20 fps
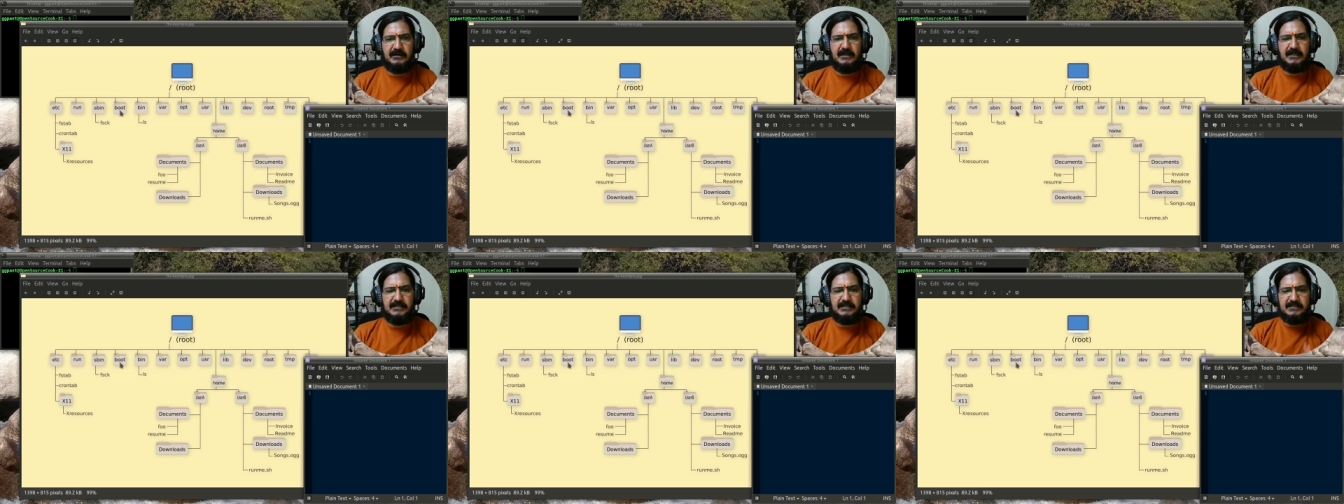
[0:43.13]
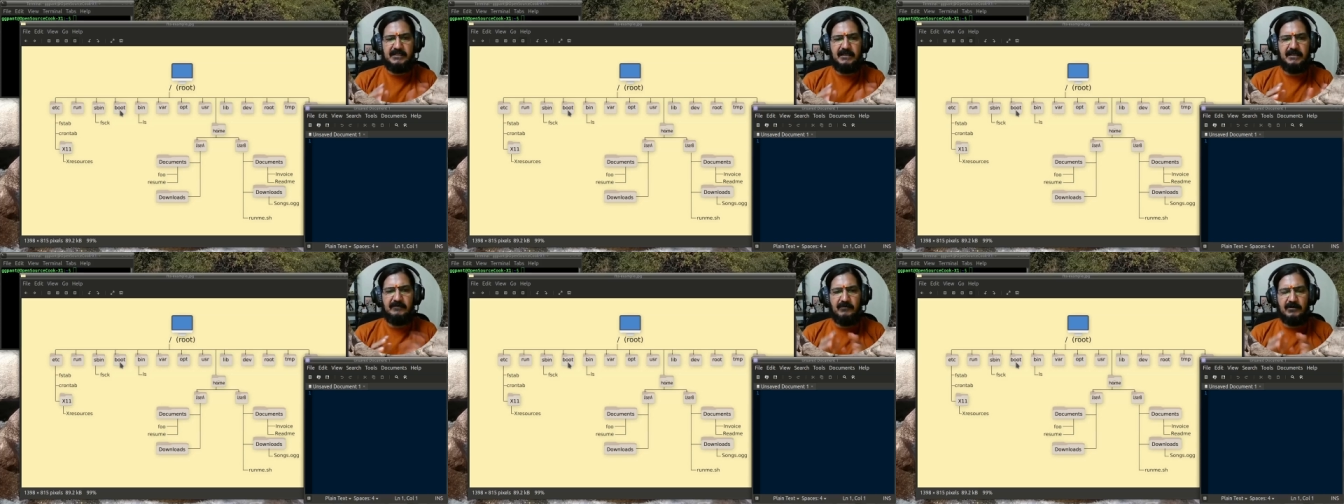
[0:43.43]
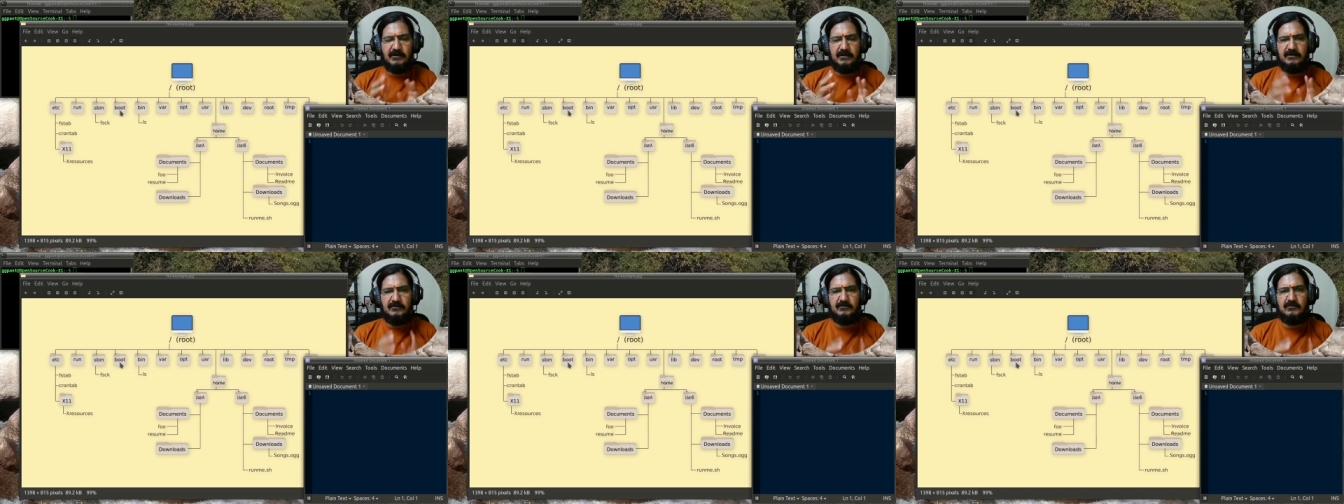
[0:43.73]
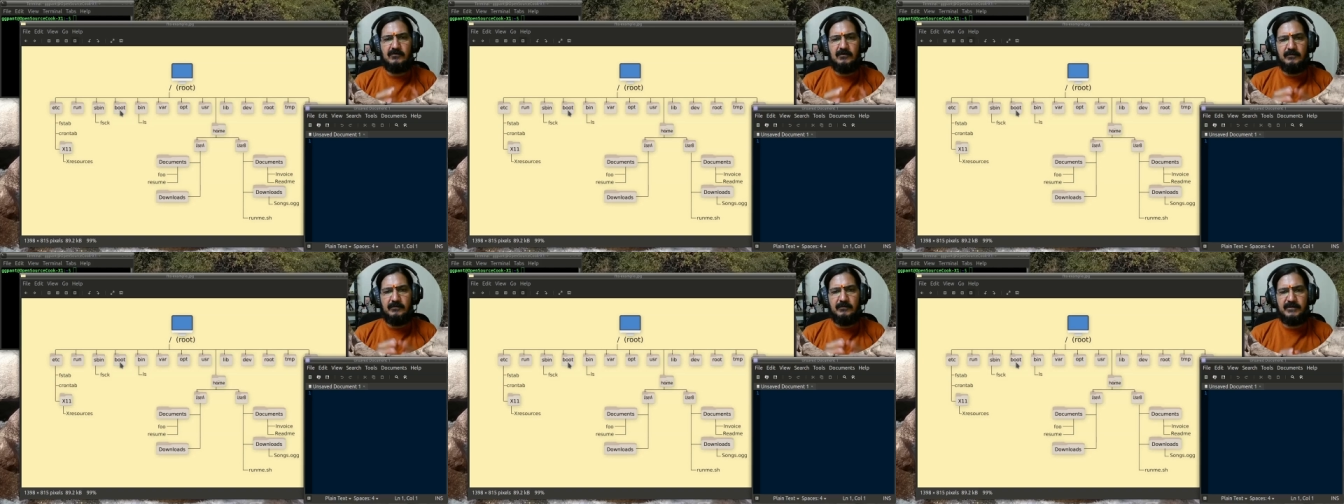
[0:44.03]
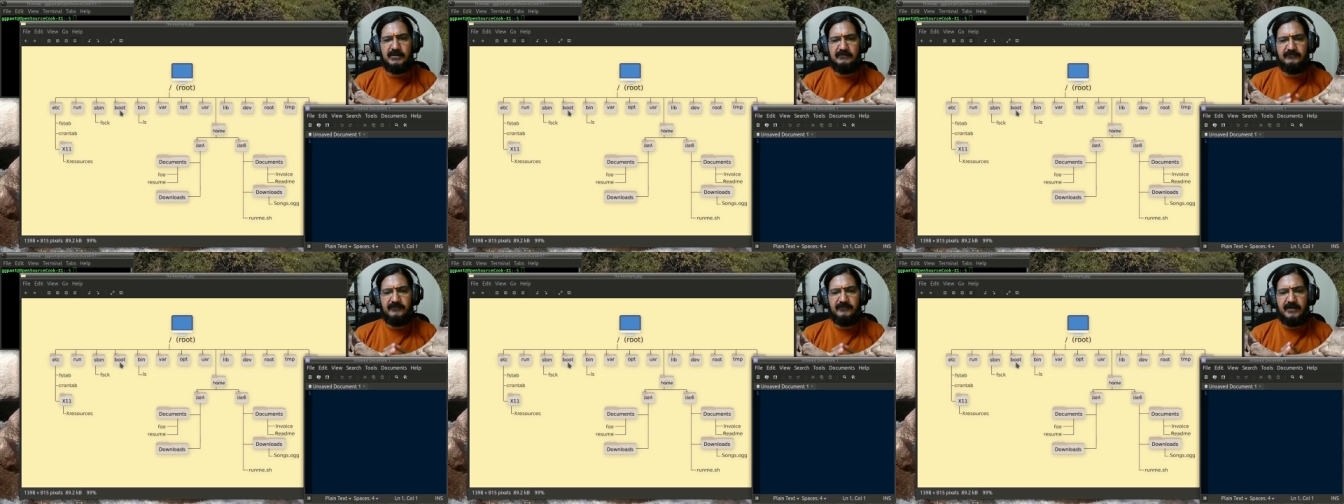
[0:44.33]
let's say i wanted to
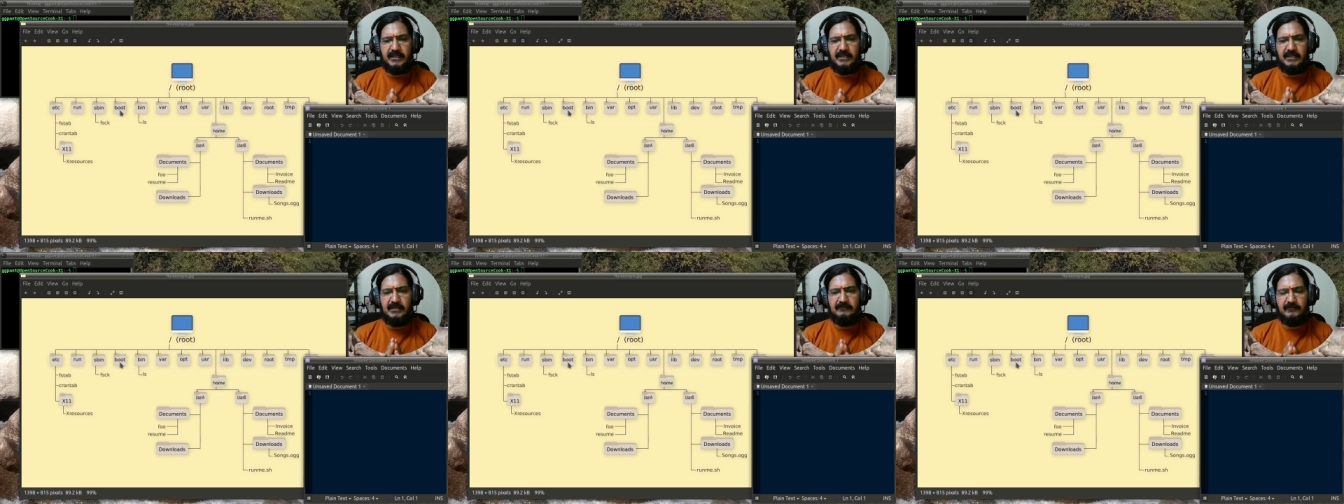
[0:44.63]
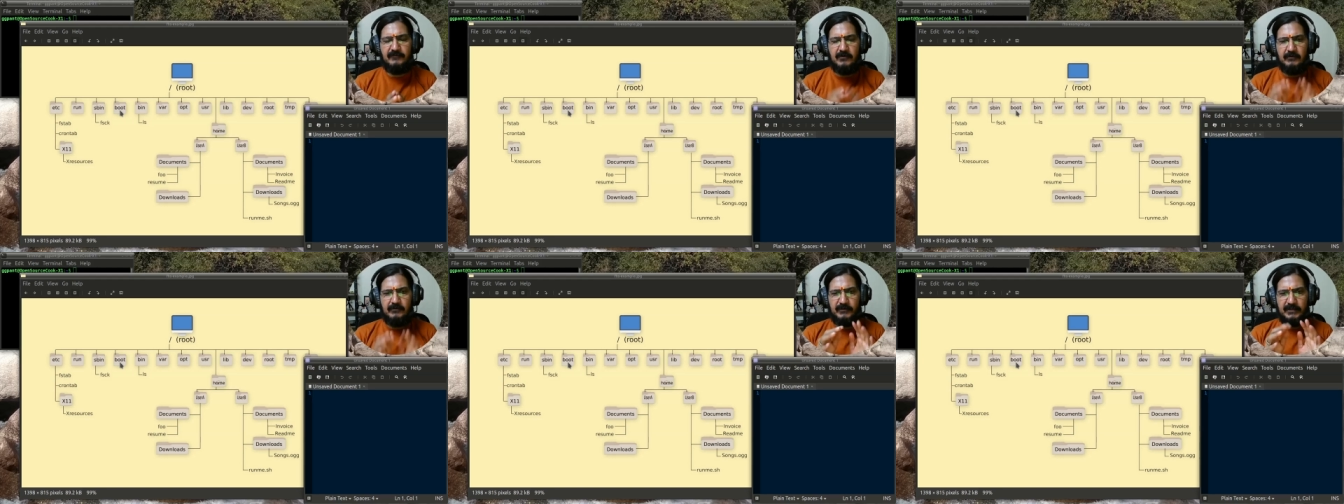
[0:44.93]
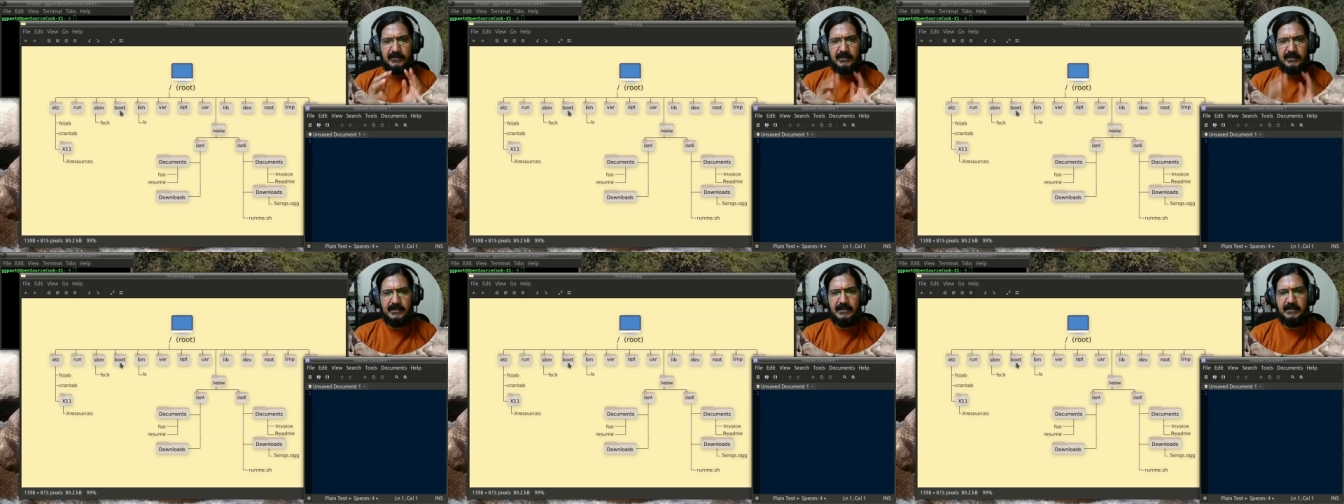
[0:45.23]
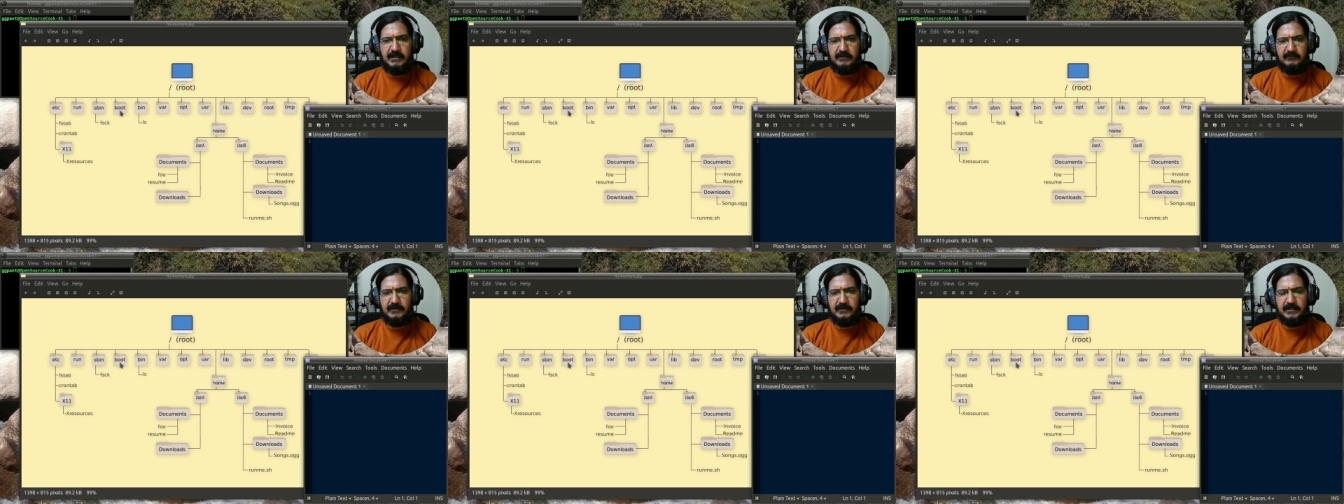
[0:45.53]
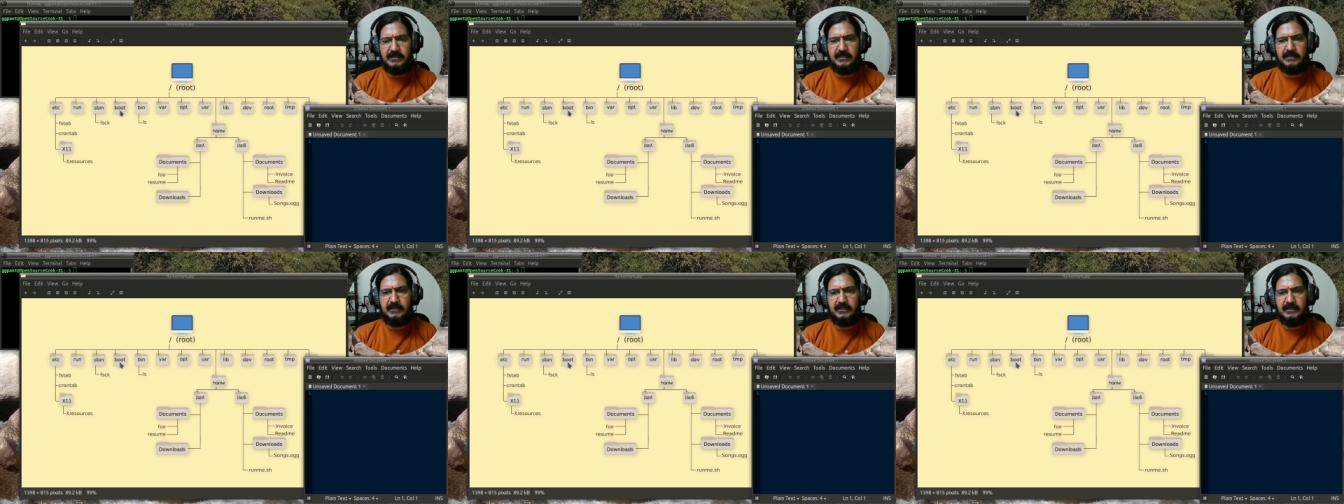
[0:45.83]
copy a file from the current
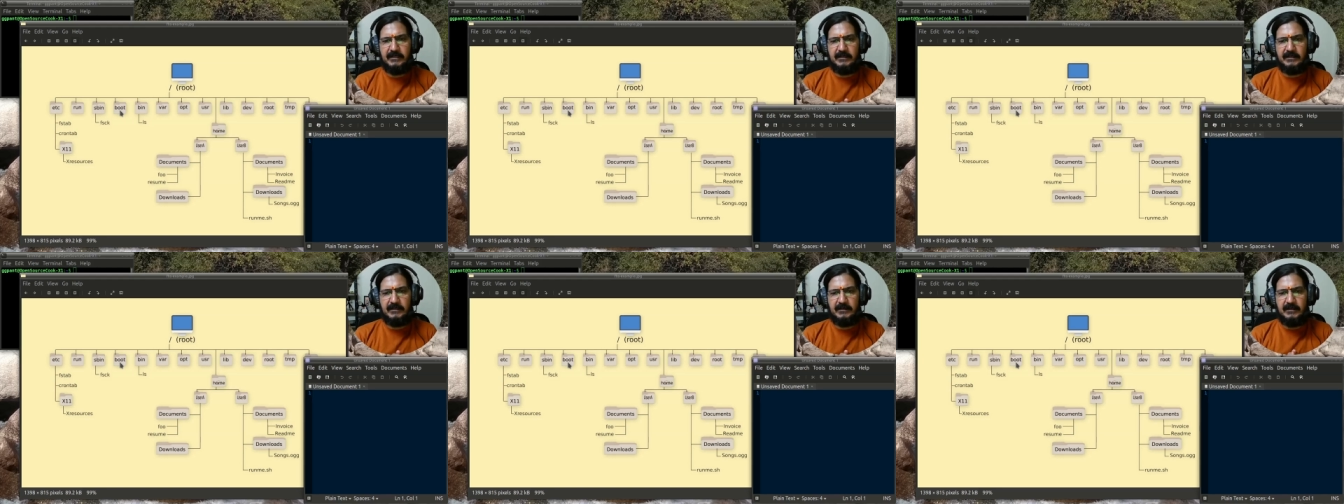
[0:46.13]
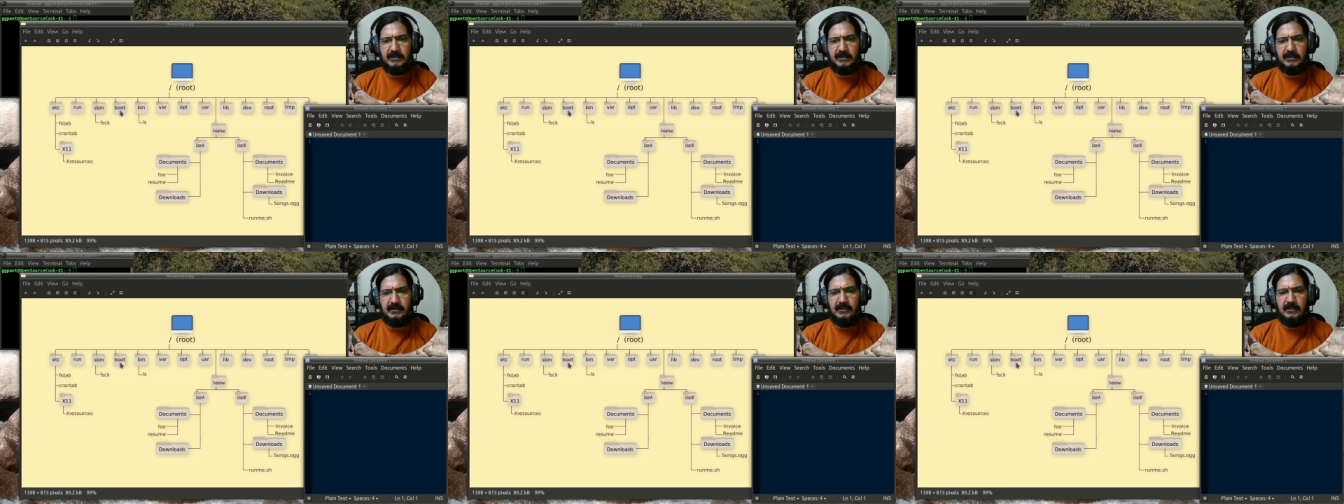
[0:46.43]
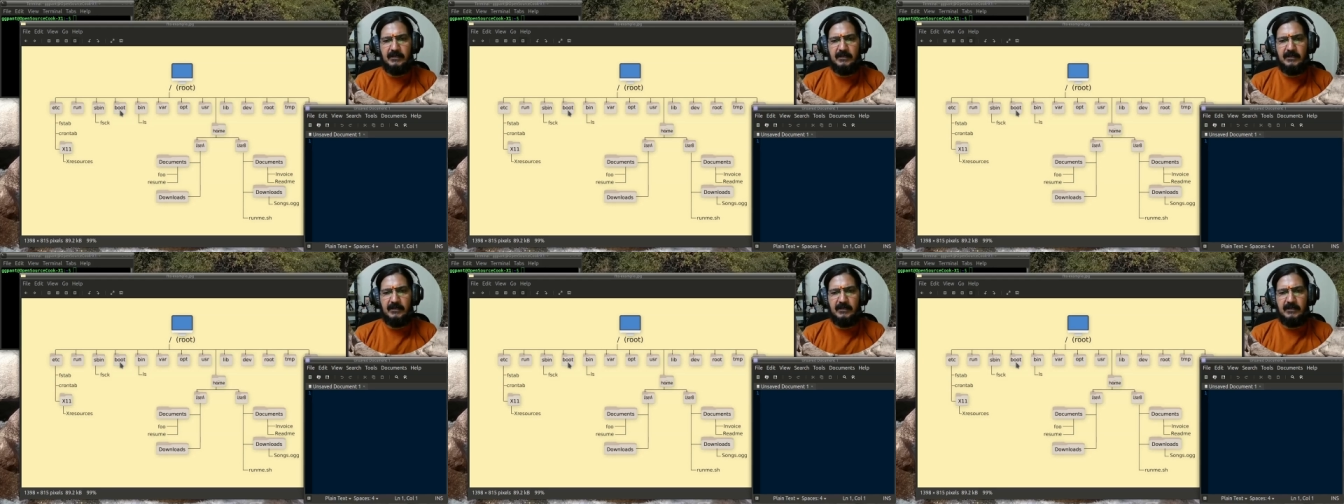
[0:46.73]
working directory